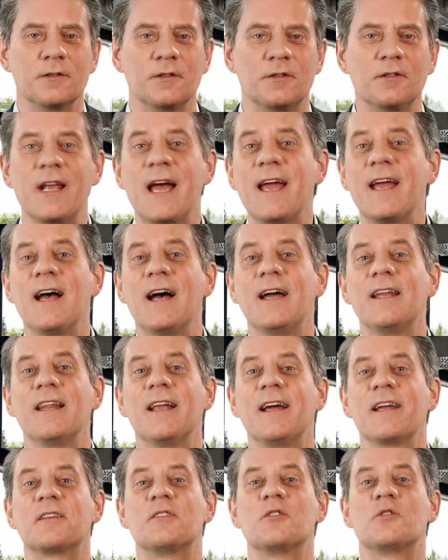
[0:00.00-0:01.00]
Today I'd
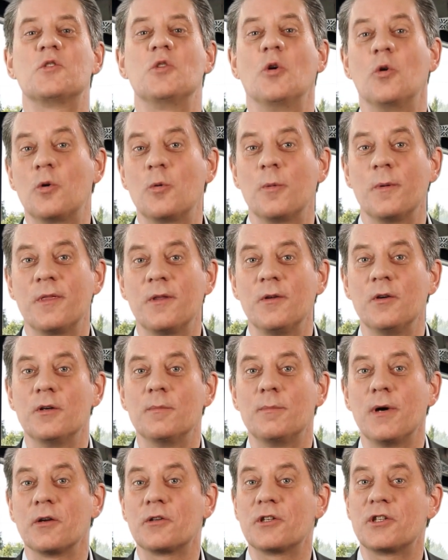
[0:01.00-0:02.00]
like to talk with you
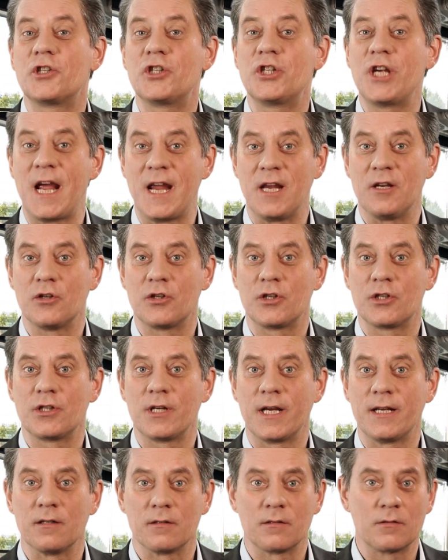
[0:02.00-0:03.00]
about change
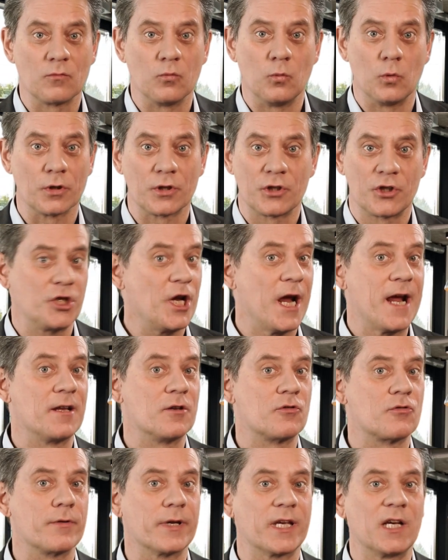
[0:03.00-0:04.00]
and what
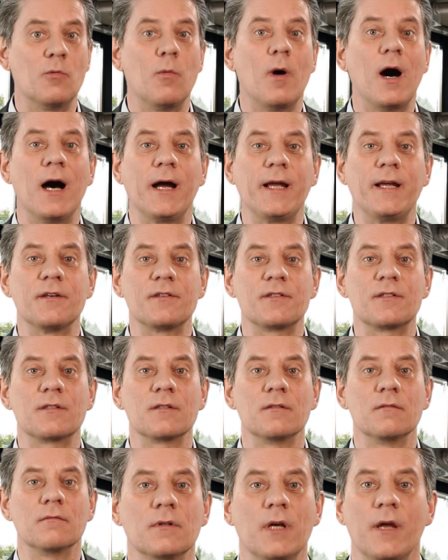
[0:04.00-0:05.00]
change requires.
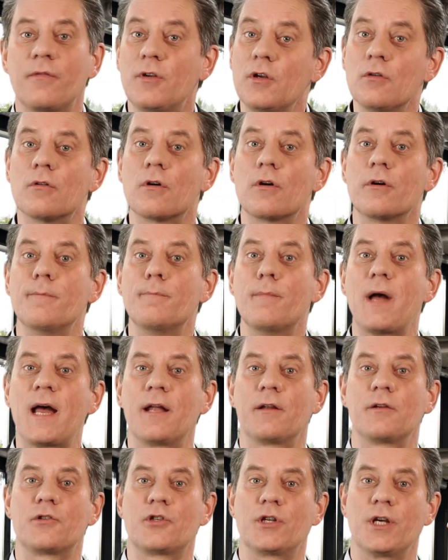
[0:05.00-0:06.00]
If you're a
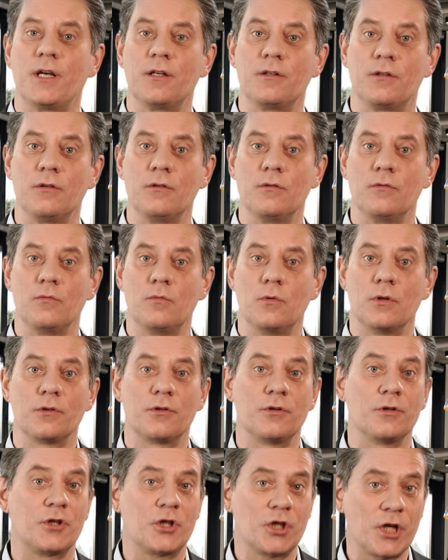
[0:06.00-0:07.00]
manager and you want
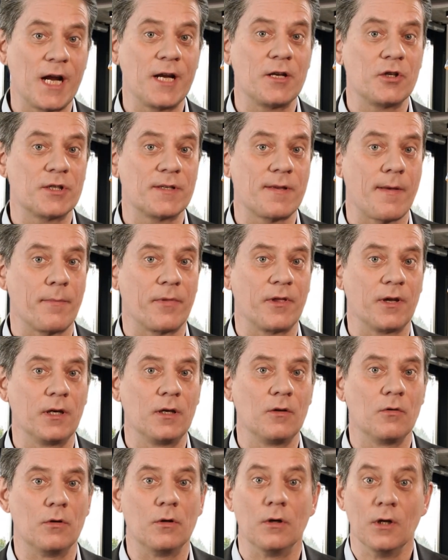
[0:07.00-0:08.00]
to change
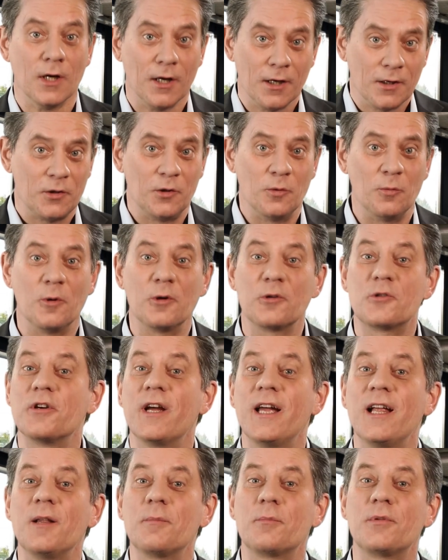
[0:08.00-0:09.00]
something, or you want to
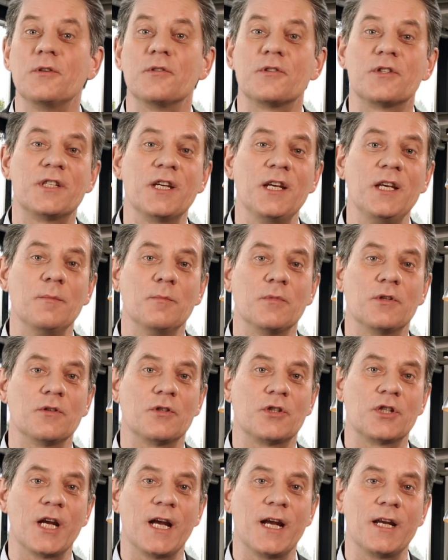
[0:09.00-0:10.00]
help your team to
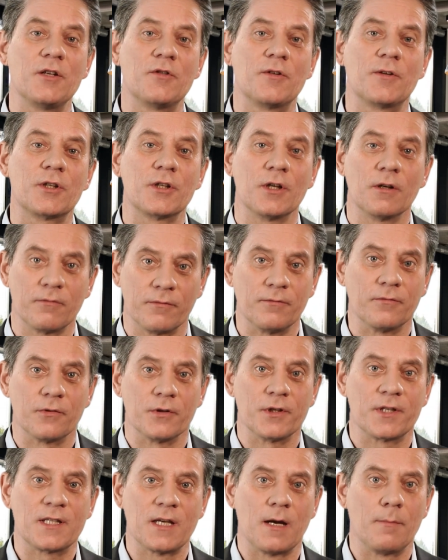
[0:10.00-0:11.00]
change, for
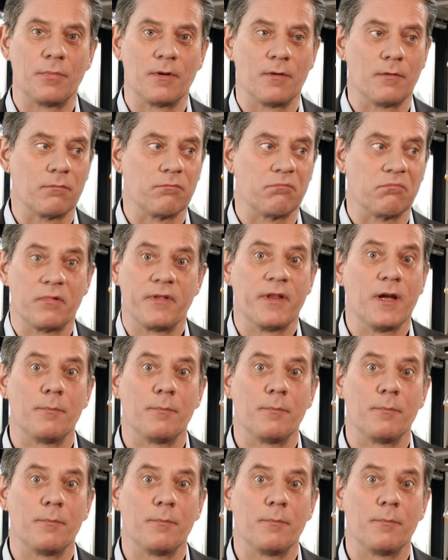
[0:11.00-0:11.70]
example, their